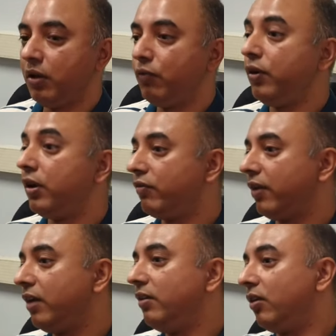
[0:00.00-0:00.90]
if we can
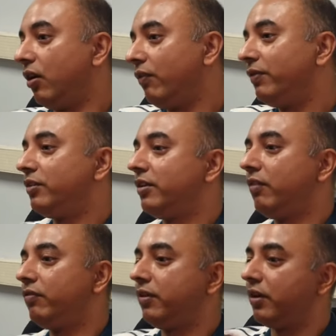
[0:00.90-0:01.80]
find
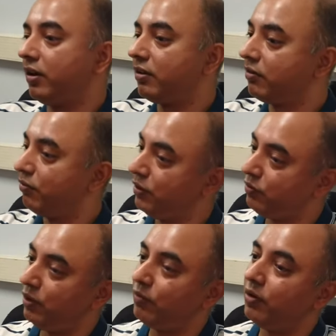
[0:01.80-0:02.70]
off-the-shelf drugs
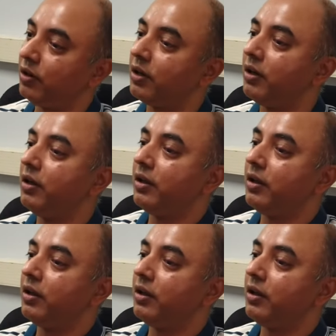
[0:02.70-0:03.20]
which will work,